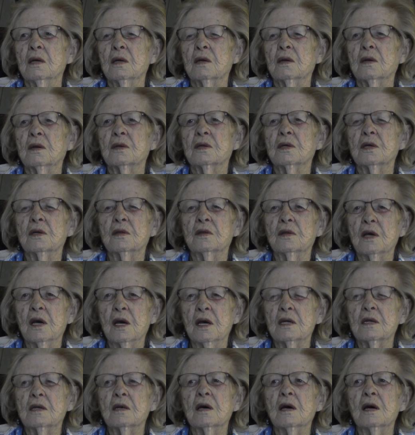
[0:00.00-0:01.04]
because at
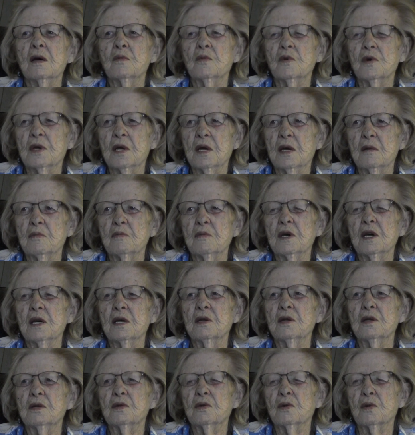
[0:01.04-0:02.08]
that time we had
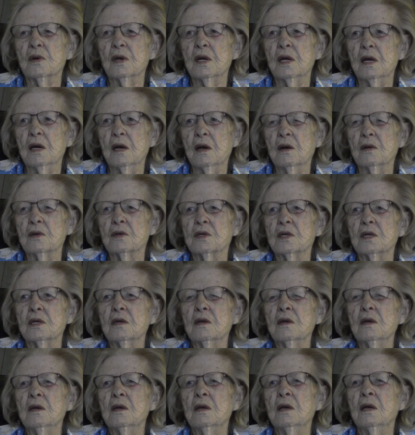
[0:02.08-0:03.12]
mandatory
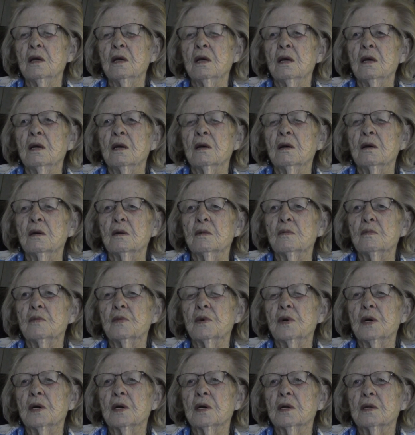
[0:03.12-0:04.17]
housing,
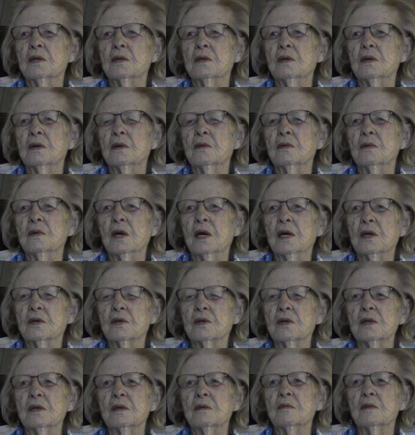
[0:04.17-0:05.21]
but
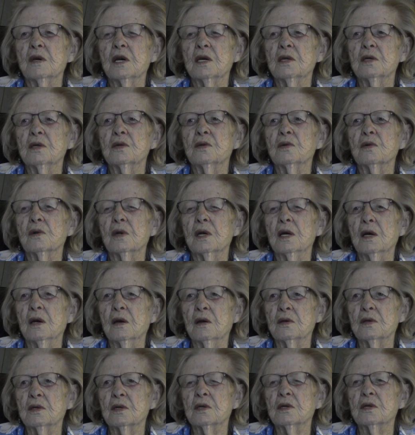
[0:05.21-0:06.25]
actually the mandatory
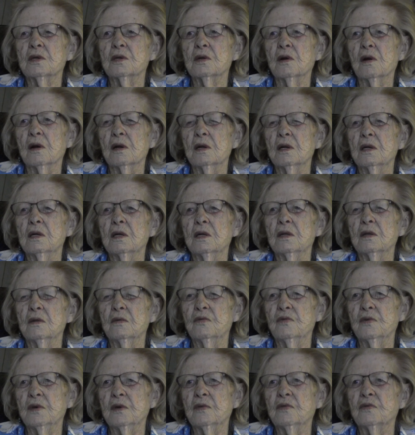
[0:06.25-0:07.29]
housing started in the
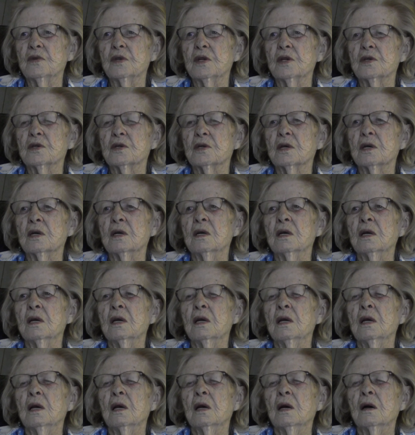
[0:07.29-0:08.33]
50s.
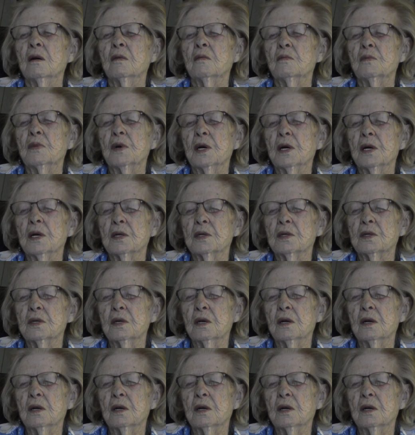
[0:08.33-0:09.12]
But